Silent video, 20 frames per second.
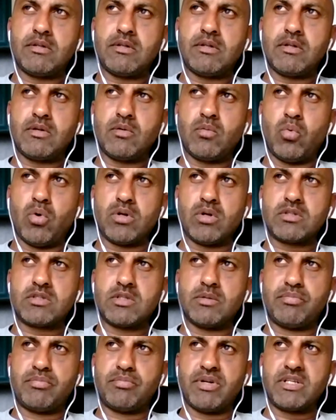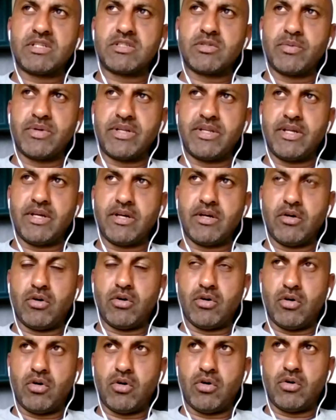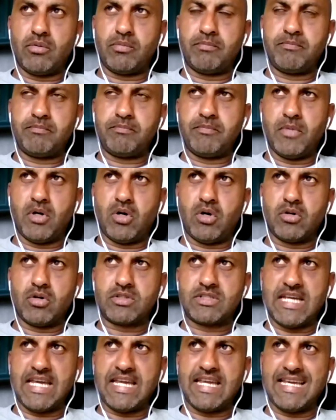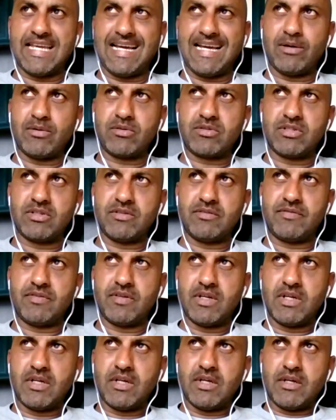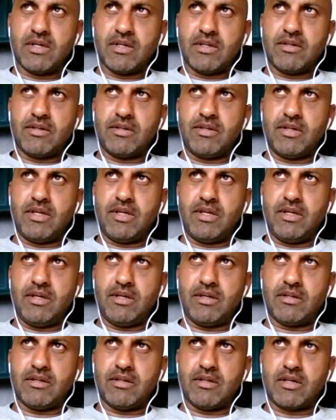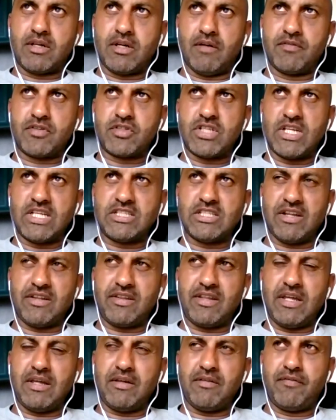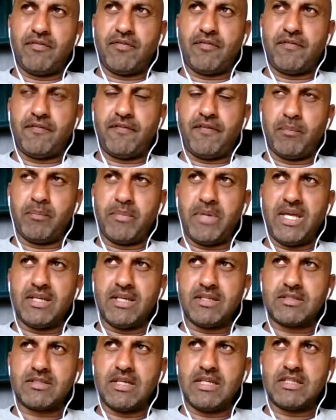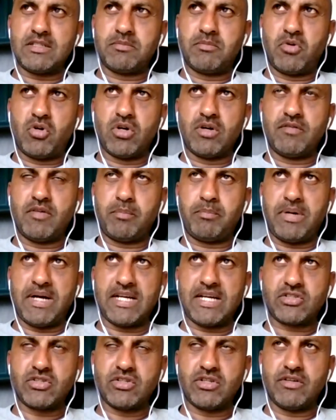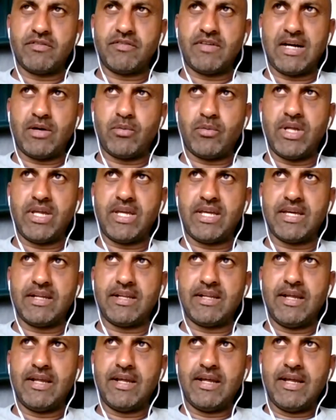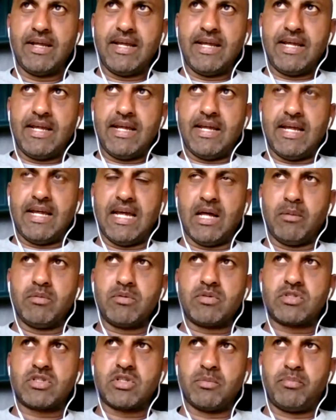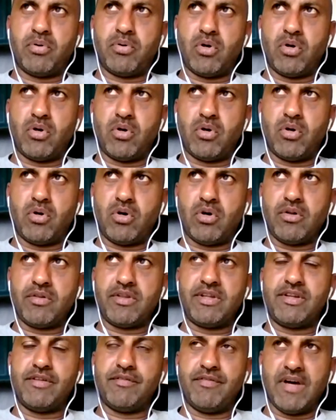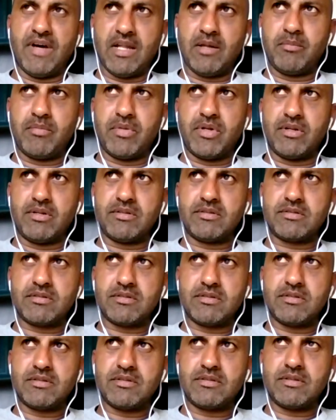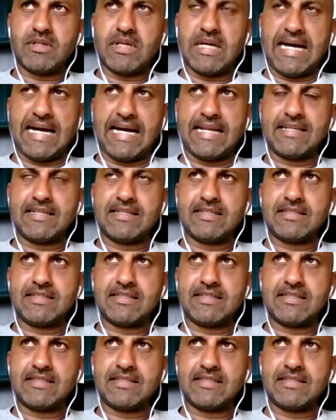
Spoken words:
want to bring to India or take out of the conversation. I think for me, it's more of a passion of how we can help support the development and